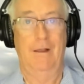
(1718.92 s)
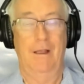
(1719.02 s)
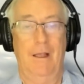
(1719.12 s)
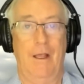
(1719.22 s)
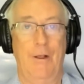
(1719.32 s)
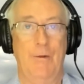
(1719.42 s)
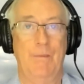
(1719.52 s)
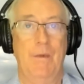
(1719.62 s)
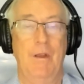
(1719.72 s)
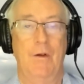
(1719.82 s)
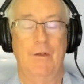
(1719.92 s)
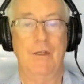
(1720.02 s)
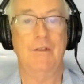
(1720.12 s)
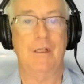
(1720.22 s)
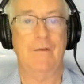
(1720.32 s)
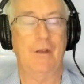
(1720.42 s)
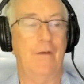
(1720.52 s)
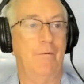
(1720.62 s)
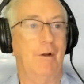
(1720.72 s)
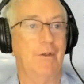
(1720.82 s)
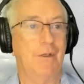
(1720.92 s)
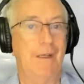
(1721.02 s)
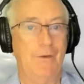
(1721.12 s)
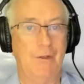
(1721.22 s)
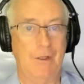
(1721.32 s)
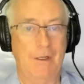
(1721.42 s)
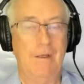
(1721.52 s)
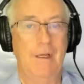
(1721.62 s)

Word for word: Mm-hmm. Um, because he said if a government runs a deficit